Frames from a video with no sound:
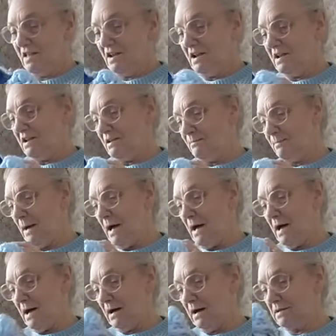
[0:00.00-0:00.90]
the little
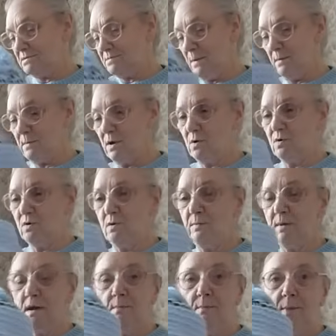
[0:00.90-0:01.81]
bag. It's probably going
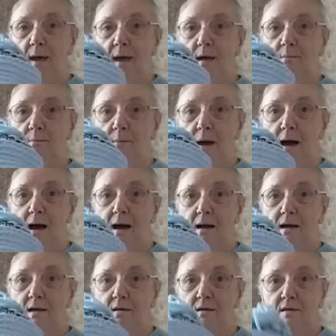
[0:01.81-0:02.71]
to be a peg
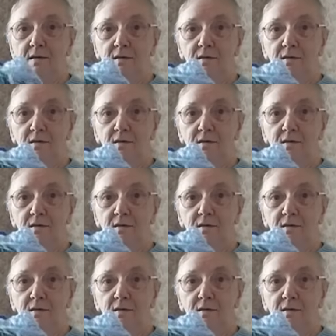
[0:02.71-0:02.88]
bag.